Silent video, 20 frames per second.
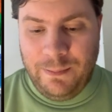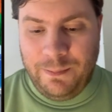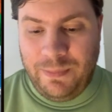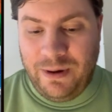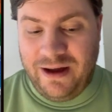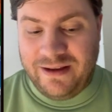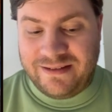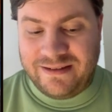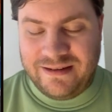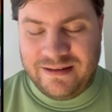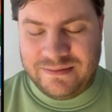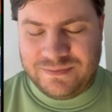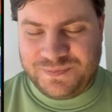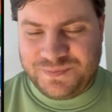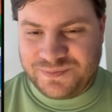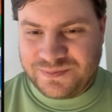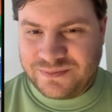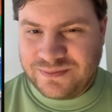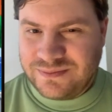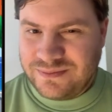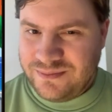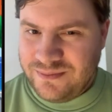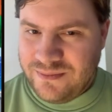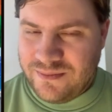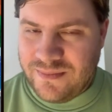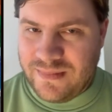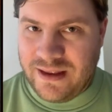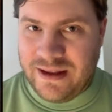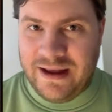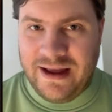But
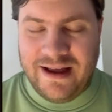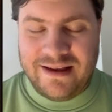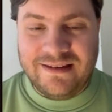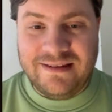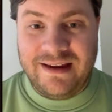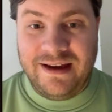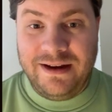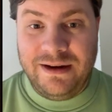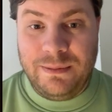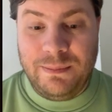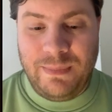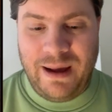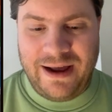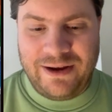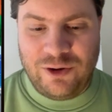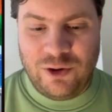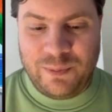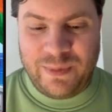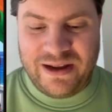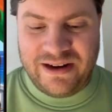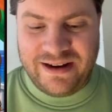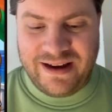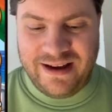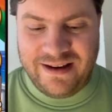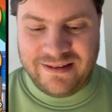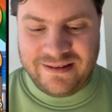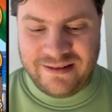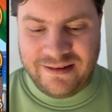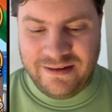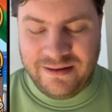as said, might not be the
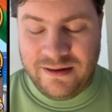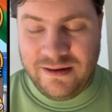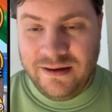case.